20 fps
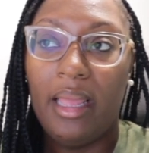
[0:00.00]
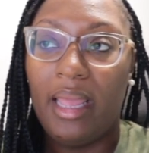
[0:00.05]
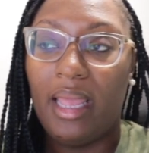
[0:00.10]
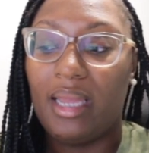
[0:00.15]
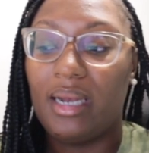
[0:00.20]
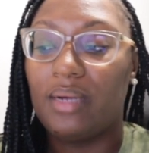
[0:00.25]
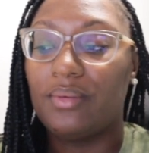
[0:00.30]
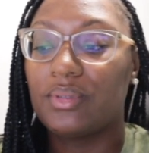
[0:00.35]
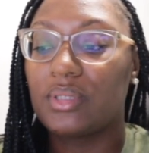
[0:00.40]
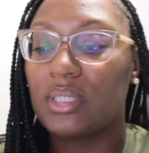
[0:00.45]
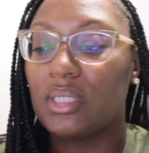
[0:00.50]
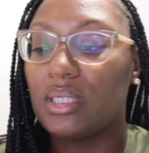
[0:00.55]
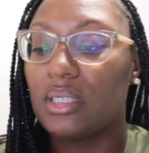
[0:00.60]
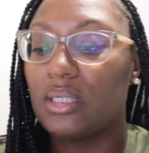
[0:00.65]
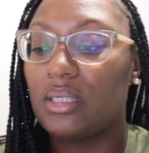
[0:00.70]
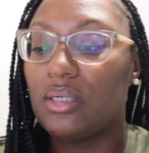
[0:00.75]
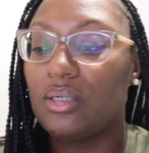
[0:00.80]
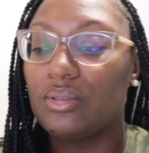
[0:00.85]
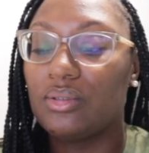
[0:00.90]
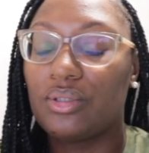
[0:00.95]
and I was gonna
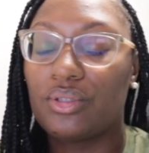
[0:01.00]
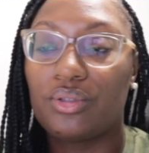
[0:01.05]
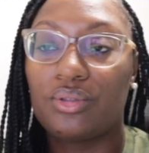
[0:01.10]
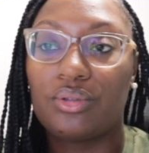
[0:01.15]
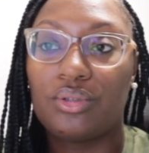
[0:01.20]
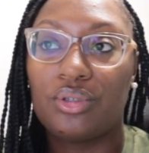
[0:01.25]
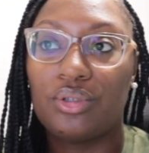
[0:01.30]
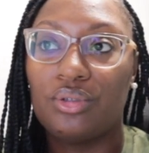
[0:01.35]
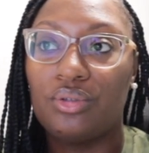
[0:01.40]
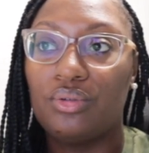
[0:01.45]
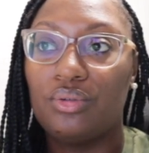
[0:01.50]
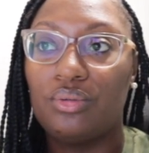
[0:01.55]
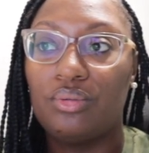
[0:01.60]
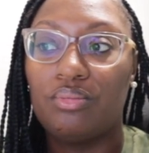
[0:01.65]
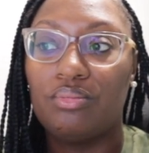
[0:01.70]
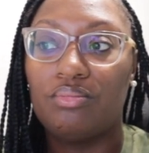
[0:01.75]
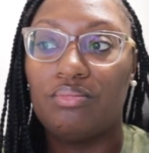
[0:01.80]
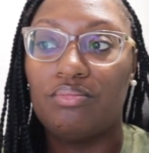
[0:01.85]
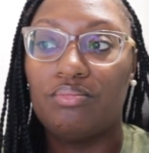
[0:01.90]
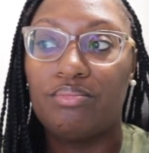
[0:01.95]
go to
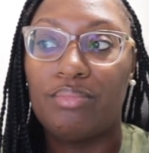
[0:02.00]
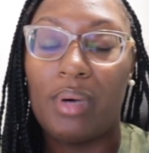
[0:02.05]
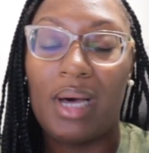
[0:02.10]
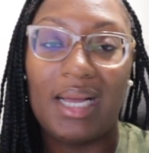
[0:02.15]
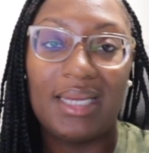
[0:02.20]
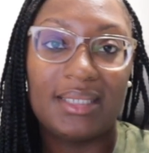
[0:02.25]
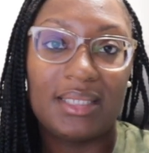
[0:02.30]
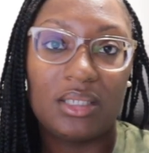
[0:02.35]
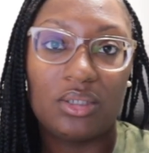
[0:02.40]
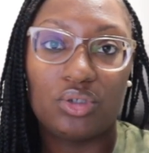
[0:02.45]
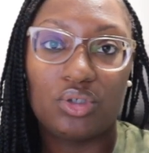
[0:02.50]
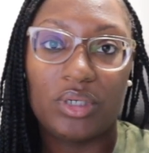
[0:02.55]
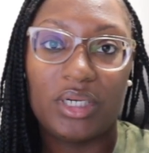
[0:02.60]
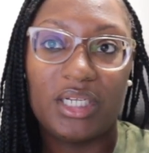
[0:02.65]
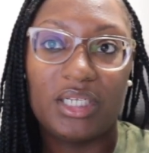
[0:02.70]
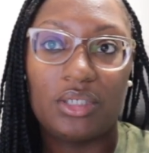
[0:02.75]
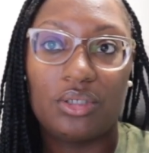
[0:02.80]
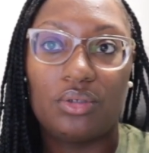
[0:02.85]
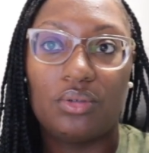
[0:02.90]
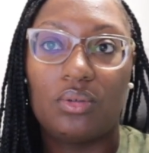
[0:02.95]
buy, sell,
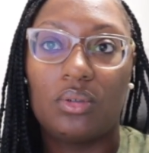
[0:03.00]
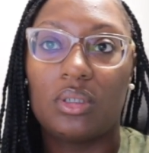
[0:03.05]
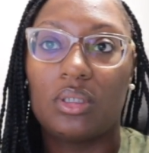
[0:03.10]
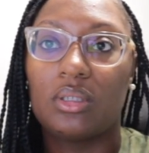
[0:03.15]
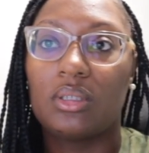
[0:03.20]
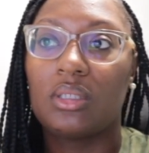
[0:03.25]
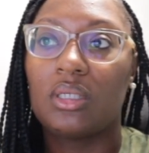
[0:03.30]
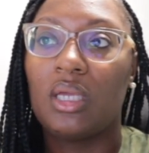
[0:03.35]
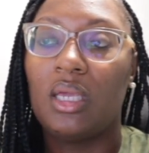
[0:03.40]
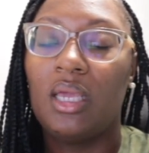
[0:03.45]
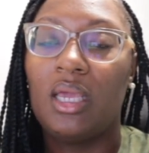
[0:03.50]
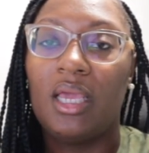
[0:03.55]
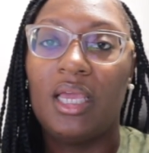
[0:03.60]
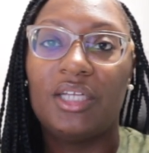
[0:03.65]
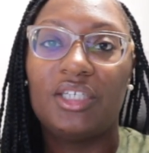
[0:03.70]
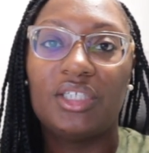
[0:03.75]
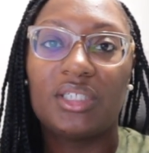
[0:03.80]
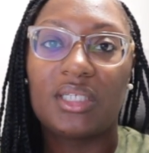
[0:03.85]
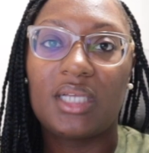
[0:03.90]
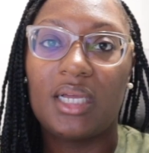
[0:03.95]
trade stores
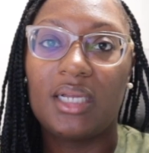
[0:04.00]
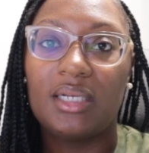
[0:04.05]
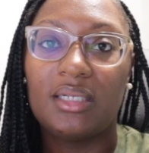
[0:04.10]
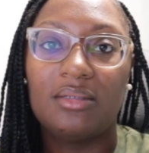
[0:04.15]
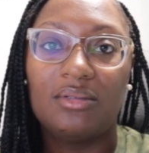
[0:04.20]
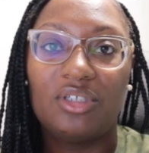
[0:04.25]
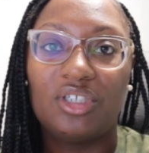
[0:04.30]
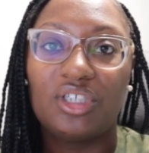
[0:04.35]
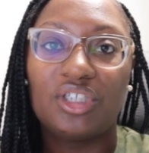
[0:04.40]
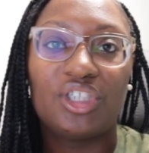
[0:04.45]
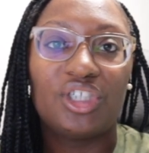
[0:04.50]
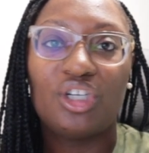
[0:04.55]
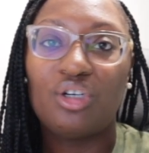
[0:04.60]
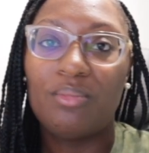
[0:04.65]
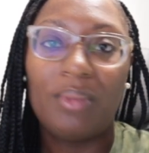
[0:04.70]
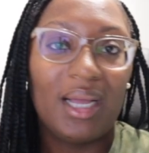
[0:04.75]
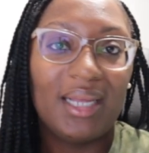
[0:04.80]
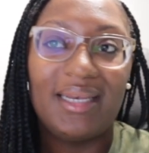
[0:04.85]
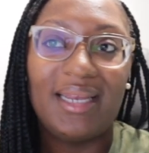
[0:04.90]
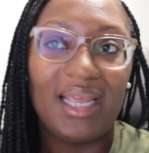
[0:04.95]
and just kind of just show
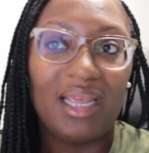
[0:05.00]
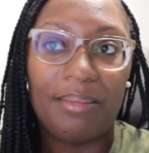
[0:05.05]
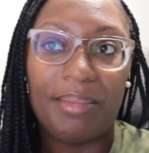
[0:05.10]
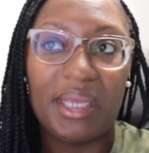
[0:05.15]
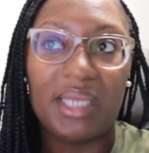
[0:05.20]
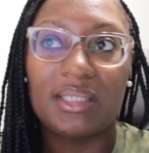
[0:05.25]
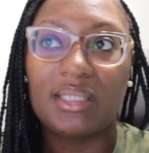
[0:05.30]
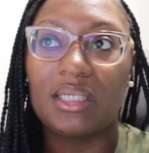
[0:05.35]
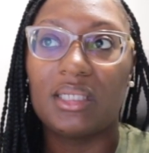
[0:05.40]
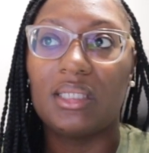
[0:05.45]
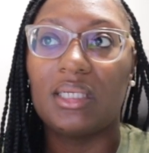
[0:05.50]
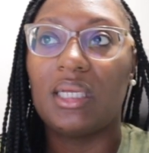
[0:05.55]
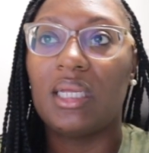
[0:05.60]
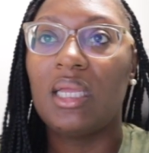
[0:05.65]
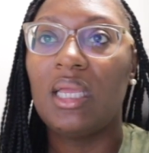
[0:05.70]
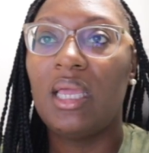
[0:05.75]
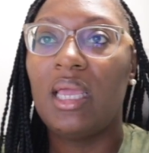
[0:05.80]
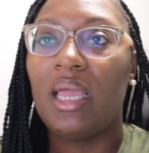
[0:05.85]
my day basically.